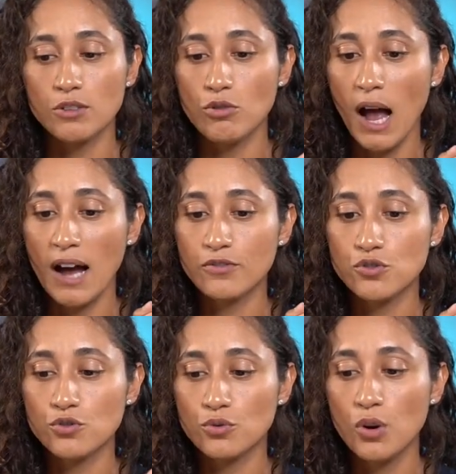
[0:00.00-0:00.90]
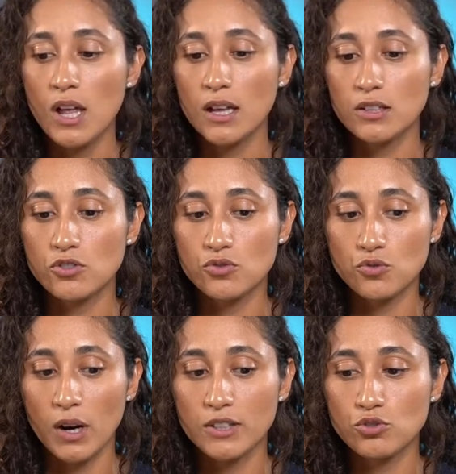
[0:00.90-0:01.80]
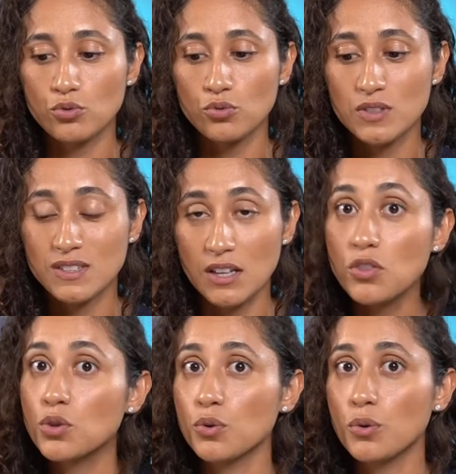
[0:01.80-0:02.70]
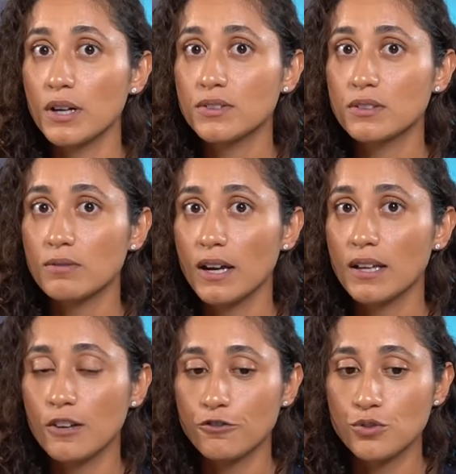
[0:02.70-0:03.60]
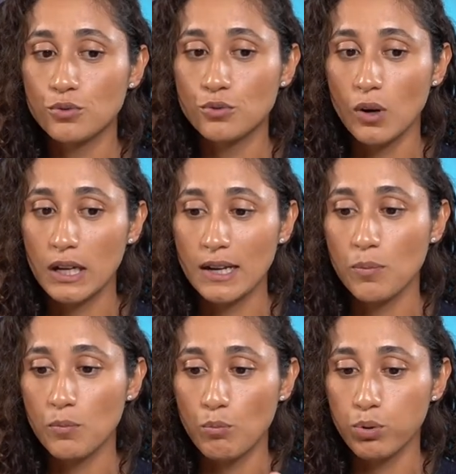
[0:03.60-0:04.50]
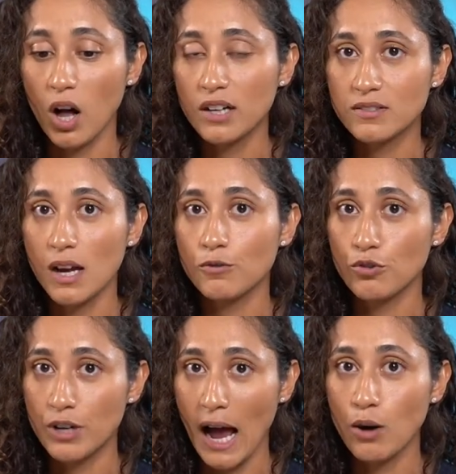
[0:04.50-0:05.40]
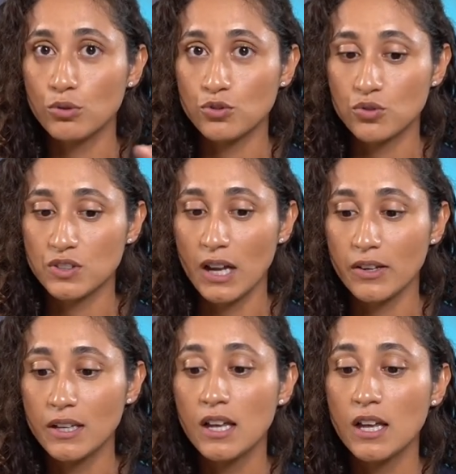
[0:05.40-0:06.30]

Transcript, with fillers: You have to try to sit through it, right? If you're gonna block time for an hour to study,